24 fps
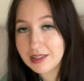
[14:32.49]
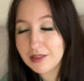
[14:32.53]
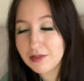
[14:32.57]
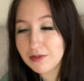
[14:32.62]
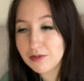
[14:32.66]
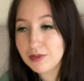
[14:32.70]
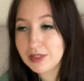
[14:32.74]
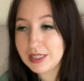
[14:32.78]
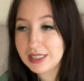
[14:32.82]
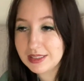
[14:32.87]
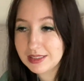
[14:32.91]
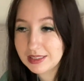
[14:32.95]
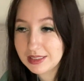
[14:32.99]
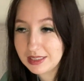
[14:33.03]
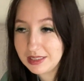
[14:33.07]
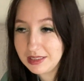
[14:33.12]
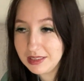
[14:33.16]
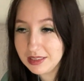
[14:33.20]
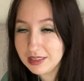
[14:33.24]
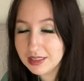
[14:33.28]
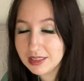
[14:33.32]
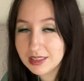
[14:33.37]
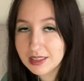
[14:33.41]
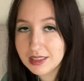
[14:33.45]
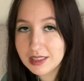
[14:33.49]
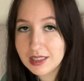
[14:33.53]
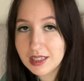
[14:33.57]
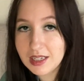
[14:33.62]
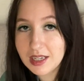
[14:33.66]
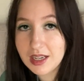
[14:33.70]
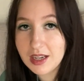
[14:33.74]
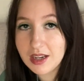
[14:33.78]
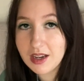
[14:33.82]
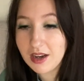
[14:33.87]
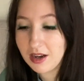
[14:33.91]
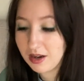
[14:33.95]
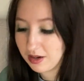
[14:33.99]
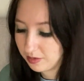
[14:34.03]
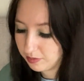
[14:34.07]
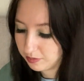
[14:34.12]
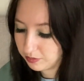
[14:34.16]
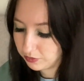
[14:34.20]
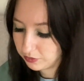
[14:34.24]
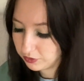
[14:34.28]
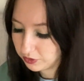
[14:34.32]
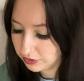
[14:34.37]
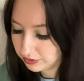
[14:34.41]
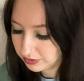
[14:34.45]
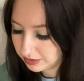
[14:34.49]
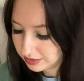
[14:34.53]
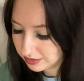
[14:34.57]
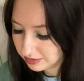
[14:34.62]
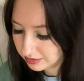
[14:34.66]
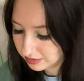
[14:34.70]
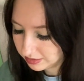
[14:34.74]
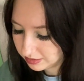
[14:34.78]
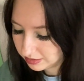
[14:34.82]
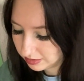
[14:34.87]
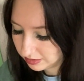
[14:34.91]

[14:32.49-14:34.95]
recent releases,